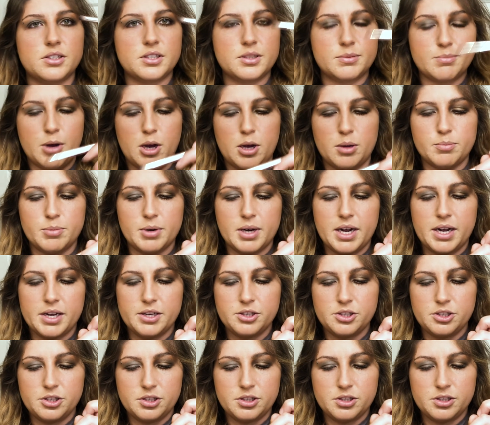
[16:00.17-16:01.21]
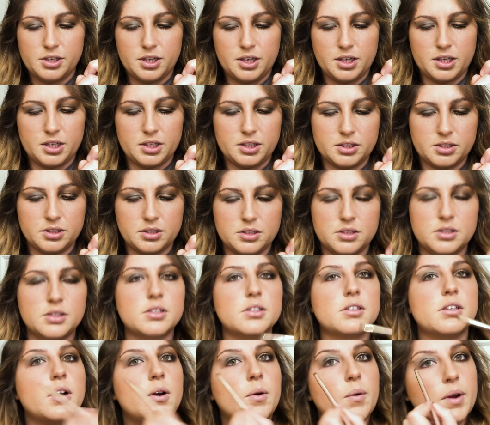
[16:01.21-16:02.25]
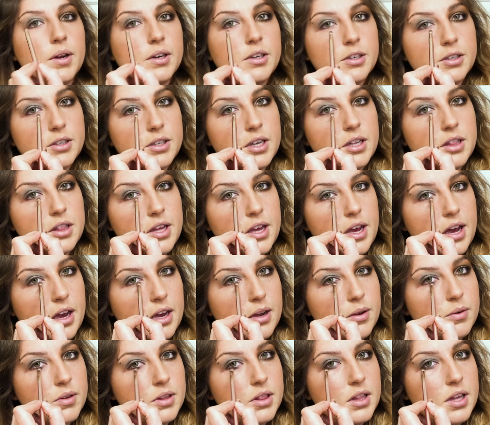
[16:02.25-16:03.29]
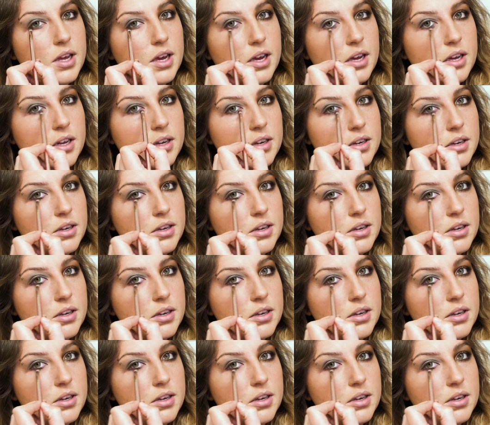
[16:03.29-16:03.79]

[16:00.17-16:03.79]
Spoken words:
small brush and go underneath the eye with that.